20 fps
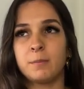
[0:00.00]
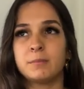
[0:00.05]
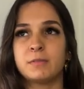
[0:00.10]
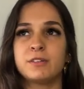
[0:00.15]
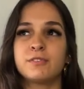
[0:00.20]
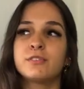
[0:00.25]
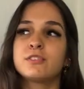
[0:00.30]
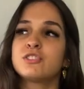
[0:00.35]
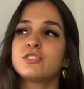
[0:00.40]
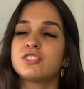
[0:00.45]

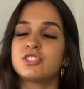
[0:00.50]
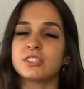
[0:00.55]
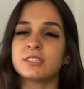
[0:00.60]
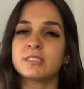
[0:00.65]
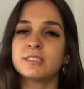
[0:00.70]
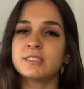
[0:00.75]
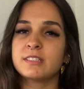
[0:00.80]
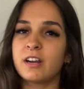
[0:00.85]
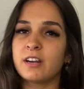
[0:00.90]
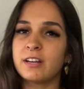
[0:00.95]
if you
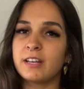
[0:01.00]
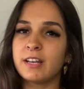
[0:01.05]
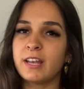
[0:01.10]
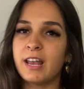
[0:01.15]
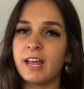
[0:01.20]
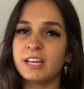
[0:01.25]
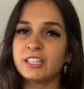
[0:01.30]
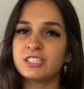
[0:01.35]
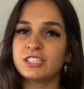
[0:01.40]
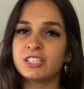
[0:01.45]
just started
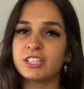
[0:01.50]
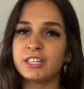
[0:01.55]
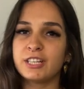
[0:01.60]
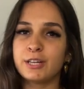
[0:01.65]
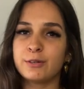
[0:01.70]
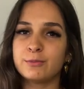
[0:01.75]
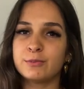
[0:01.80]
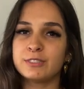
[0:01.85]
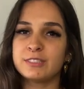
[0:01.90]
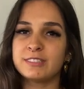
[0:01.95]
lashing,
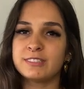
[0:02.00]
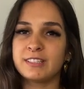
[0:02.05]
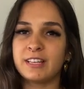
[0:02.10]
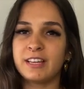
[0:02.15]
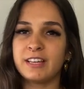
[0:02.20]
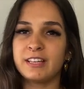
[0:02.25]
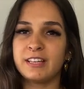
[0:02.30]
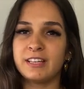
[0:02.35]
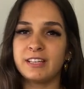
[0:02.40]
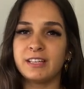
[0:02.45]
I would
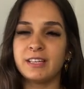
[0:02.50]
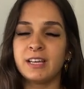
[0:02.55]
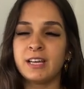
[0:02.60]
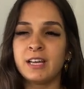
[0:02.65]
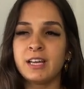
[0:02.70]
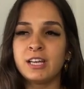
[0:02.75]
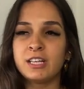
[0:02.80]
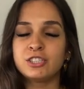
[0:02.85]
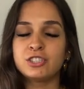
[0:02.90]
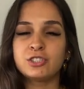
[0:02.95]
say
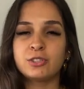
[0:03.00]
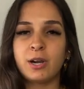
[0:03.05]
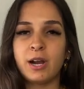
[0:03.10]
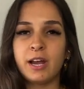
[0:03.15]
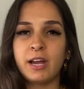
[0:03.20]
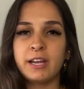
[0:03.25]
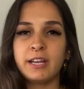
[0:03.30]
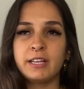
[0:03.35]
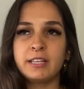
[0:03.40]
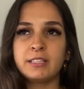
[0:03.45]

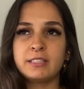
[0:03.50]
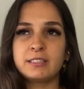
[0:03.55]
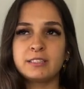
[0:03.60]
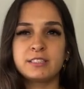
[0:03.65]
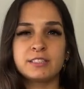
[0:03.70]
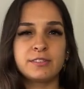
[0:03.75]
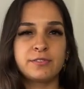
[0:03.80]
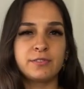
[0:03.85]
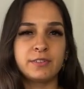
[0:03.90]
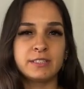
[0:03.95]
try
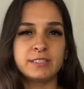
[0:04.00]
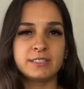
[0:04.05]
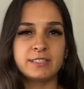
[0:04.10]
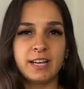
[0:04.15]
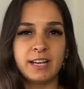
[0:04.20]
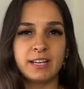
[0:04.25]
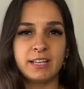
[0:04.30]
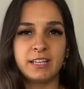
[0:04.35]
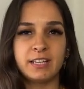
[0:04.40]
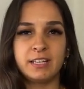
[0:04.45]
different
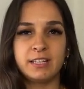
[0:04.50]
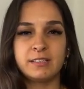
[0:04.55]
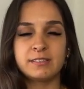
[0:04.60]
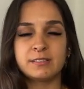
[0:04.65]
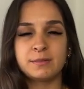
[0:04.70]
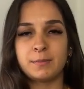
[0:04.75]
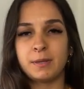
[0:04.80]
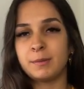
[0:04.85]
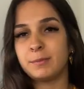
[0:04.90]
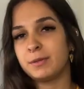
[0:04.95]

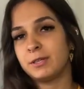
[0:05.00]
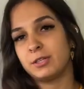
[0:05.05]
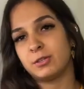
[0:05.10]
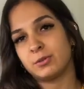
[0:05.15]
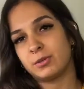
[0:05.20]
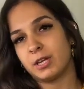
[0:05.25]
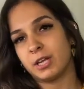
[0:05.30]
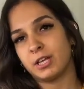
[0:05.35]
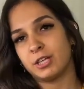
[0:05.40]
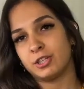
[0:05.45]
techniques. Maybe
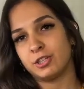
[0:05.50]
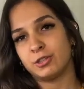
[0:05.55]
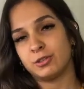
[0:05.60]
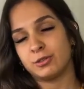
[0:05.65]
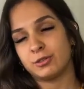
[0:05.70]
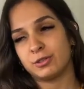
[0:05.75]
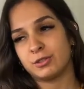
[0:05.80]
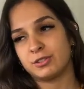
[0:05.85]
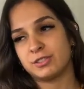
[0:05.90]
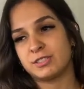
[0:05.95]
you can
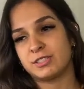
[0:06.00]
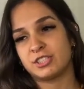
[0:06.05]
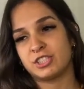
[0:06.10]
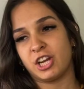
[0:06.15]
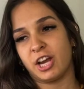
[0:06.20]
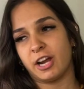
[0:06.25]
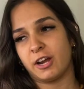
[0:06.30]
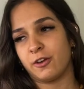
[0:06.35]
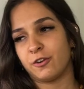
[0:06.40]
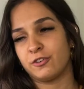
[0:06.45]

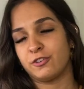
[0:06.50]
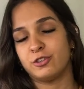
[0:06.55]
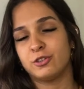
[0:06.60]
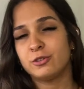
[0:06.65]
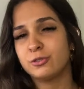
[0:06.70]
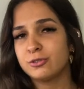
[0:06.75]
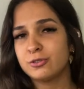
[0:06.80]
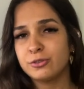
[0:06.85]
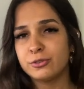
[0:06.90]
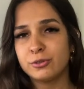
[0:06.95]
check on
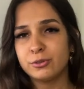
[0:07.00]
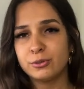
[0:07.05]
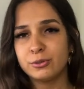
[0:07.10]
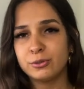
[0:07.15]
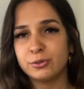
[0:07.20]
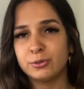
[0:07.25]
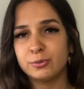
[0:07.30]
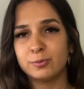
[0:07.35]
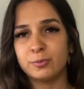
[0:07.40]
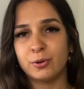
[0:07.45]

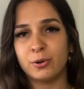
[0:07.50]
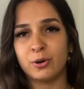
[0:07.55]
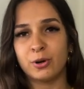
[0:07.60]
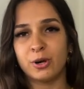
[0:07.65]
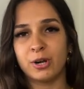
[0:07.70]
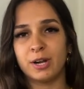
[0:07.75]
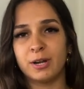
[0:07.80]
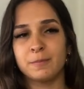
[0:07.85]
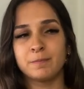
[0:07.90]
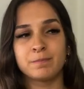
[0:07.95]
YouTube
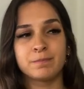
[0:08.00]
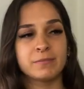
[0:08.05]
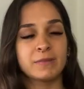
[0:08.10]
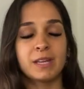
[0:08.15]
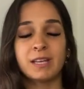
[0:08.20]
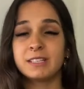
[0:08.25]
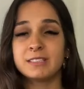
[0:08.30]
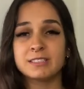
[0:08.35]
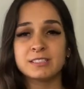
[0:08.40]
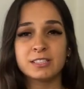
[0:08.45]
or
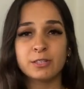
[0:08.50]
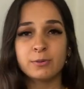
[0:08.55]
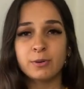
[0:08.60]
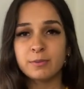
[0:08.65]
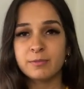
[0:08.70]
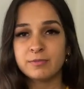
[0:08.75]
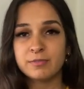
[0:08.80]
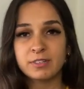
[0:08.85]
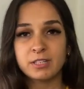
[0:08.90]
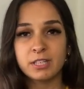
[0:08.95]

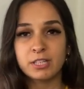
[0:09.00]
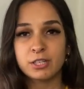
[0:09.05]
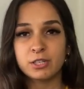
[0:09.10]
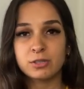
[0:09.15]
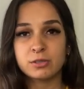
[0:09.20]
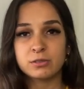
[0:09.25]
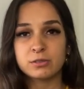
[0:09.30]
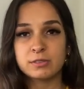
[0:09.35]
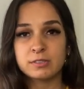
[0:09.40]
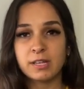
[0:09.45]
Instagram
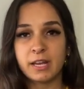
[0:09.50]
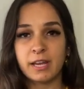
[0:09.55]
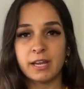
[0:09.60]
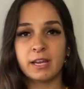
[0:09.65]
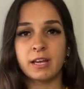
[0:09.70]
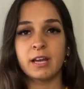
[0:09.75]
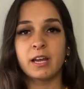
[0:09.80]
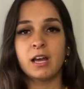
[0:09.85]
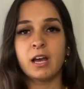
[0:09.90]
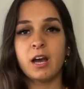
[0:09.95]
videos, like
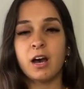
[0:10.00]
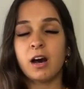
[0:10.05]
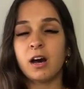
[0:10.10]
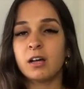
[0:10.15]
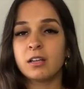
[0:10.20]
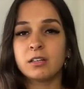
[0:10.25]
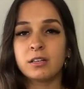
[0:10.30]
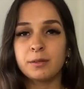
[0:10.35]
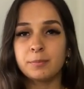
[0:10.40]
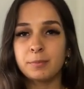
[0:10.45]

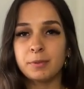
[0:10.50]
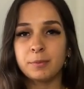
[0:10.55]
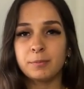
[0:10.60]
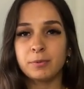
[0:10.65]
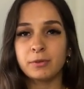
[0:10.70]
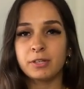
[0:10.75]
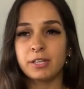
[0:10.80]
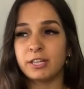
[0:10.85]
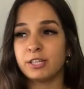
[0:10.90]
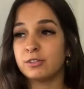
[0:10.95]
other
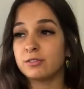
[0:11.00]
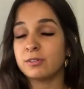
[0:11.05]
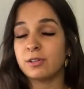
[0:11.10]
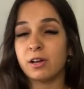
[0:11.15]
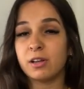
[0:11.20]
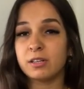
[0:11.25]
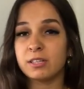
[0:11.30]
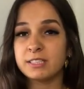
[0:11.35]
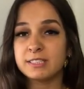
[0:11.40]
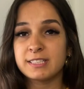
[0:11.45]
people that use
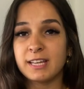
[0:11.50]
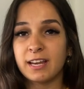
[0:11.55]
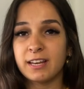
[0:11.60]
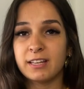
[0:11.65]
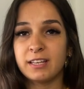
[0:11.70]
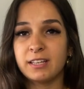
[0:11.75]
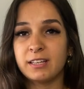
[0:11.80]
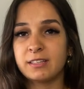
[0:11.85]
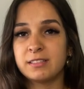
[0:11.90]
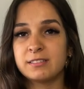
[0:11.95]
other
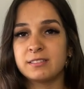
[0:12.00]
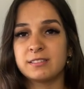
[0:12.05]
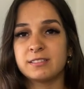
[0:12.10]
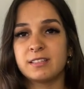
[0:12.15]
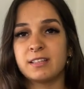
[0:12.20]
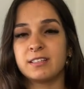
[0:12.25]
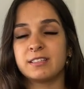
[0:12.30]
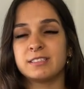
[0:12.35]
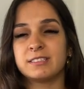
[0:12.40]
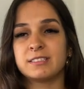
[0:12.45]
techniques,
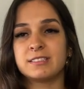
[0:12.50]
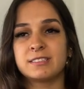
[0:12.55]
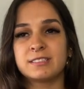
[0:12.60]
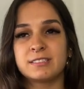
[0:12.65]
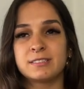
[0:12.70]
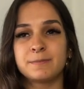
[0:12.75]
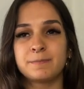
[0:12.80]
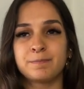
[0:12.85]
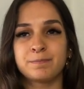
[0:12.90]
because